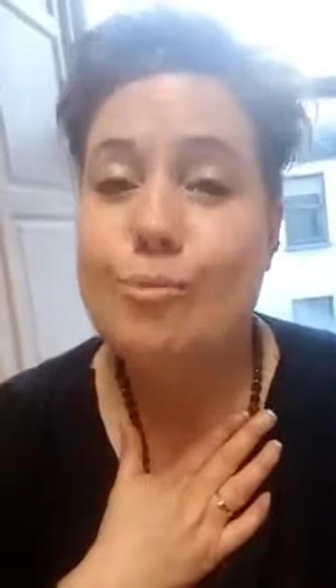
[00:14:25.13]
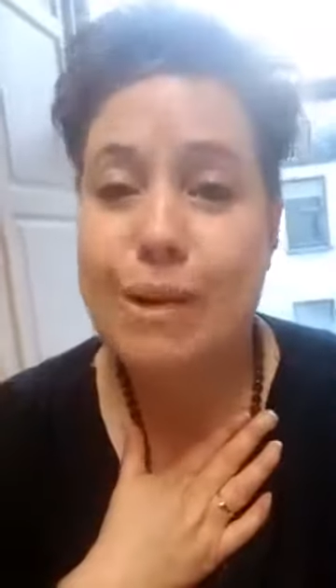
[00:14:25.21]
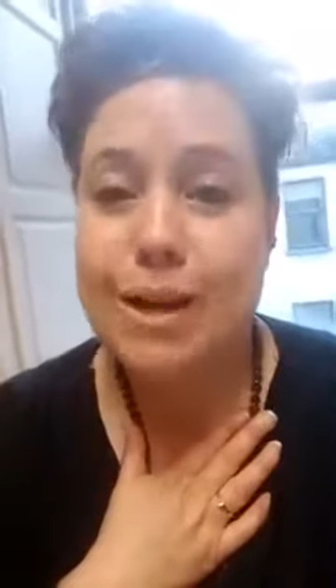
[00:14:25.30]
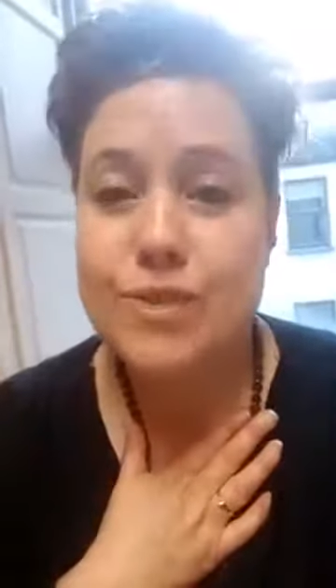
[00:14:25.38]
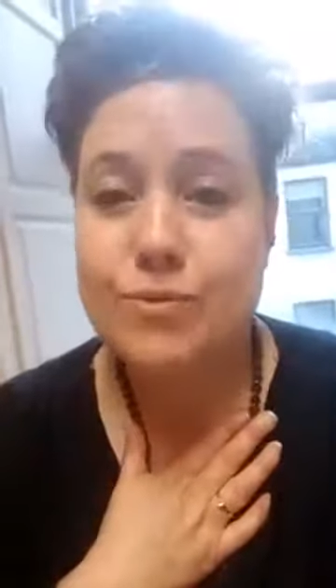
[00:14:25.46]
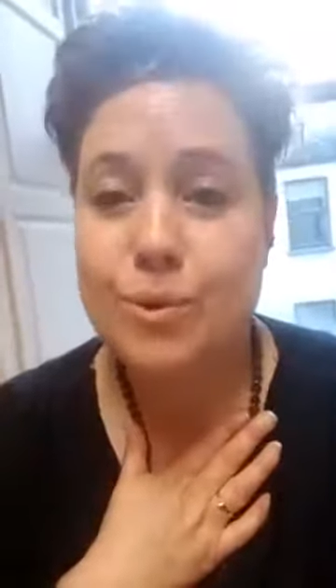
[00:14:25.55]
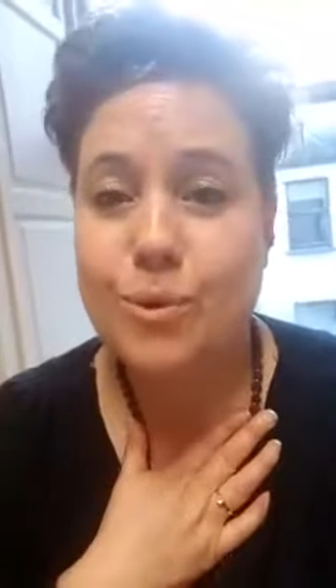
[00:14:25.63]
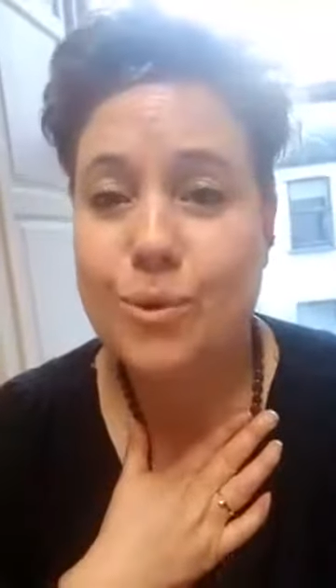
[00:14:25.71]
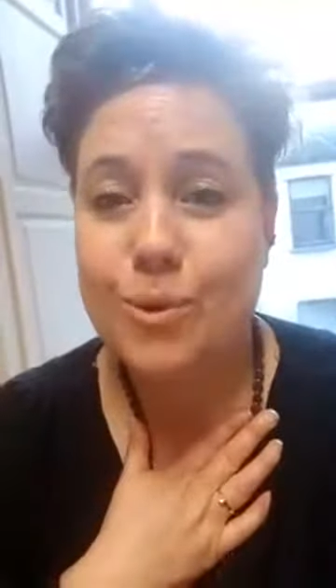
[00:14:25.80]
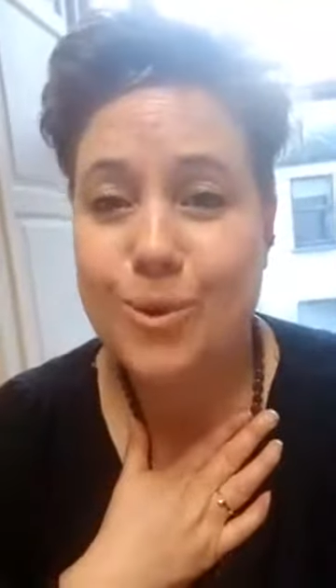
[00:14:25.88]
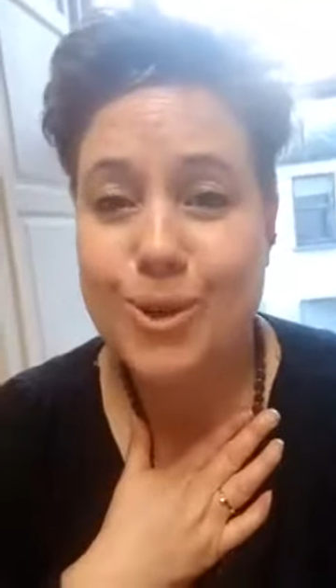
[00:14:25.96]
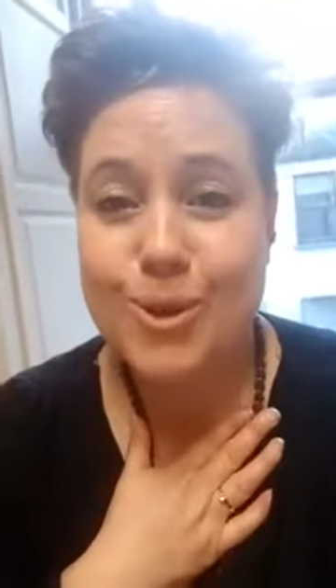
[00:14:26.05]
much for
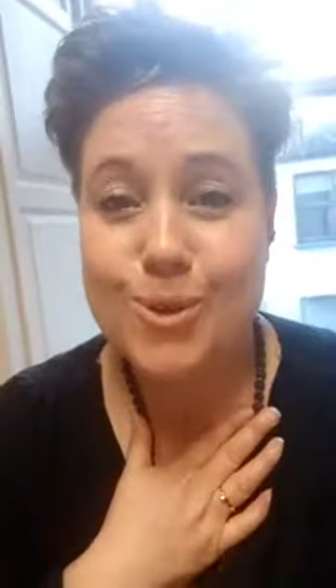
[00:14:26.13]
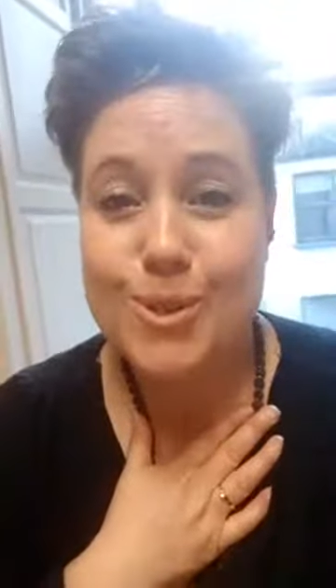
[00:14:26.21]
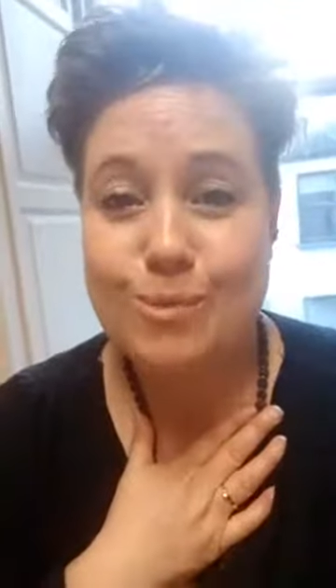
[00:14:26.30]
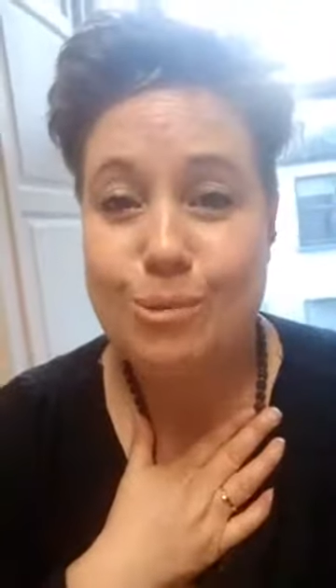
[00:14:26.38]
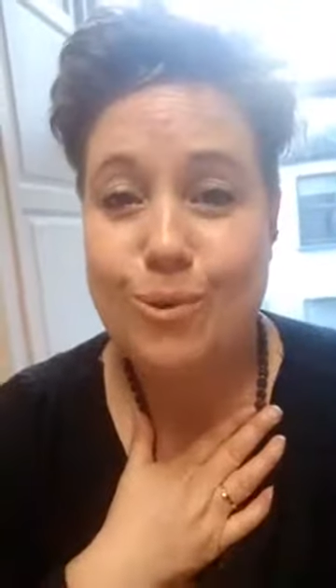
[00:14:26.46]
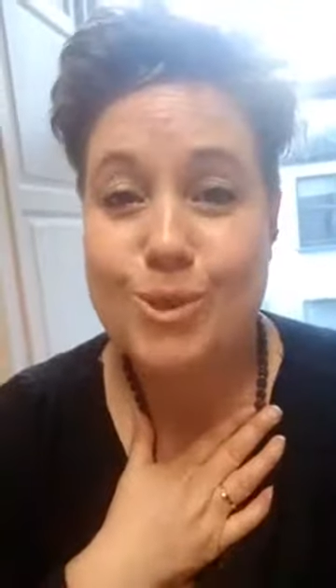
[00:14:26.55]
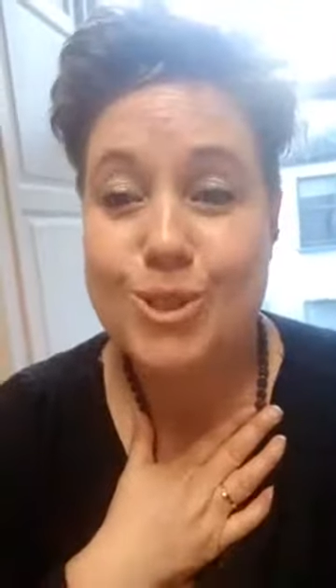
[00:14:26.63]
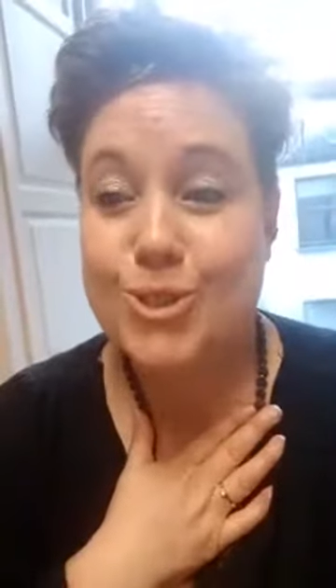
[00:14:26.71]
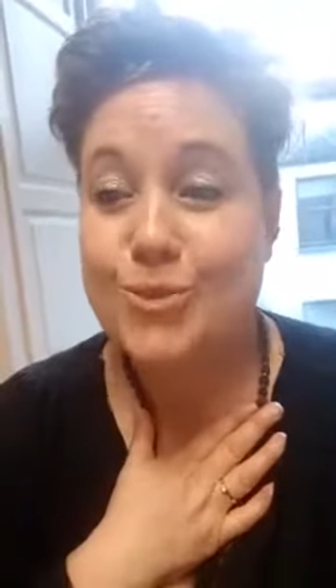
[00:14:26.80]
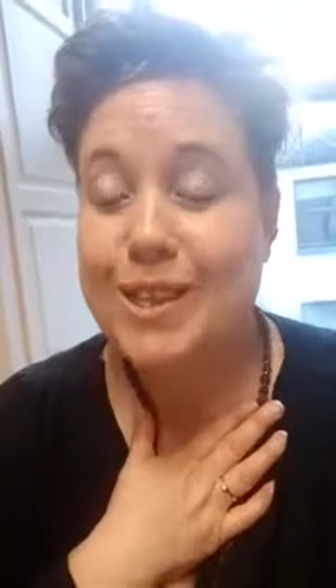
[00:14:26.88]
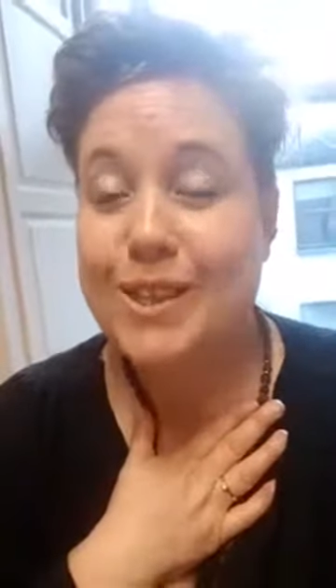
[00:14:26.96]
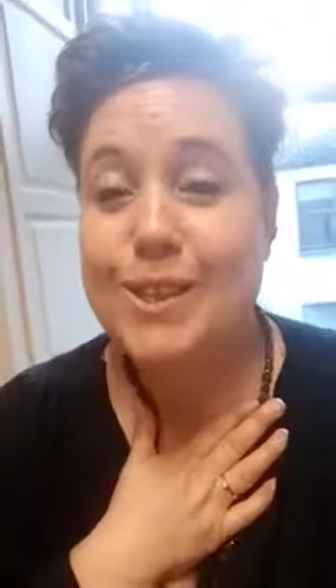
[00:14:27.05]
all your support
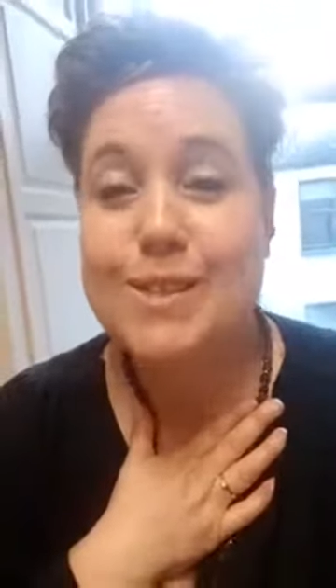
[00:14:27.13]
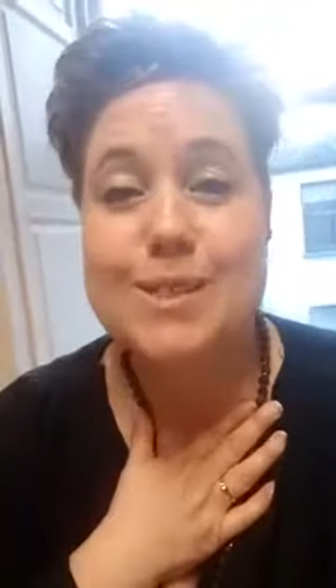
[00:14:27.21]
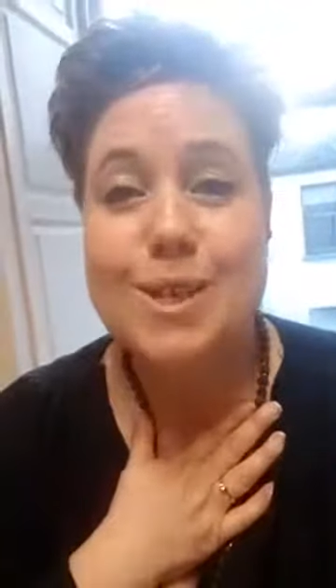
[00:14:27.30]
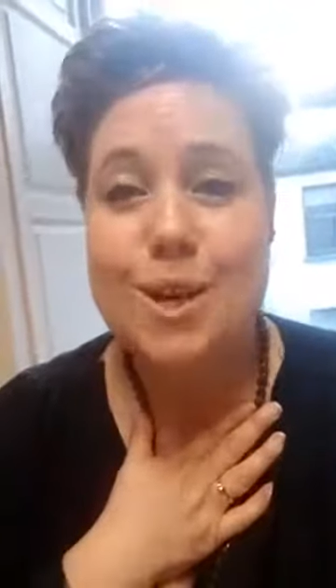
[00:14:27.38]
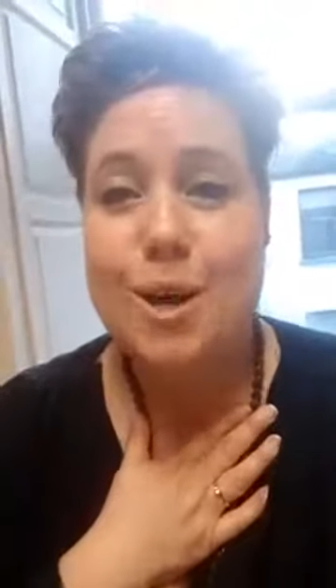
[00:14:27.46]
during this